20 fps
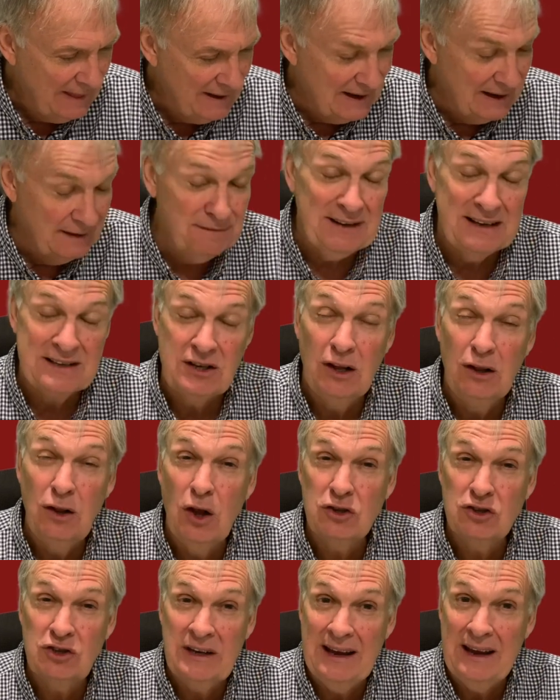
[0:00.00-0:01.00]
In fact, I
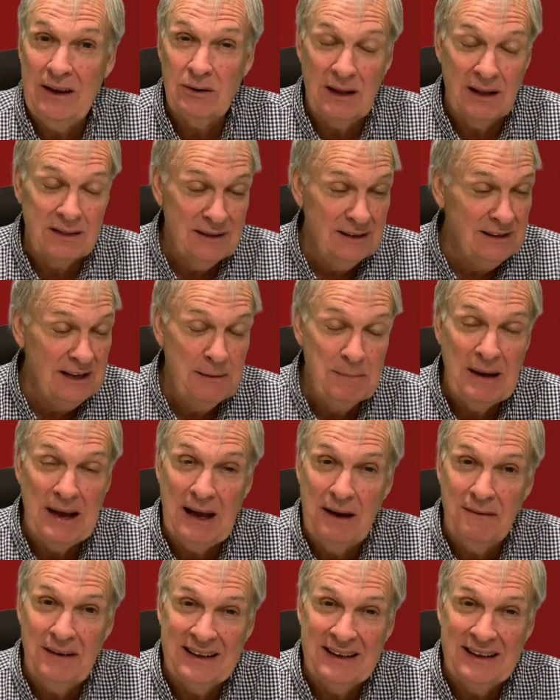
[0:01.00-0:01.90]
lost count. I think they might have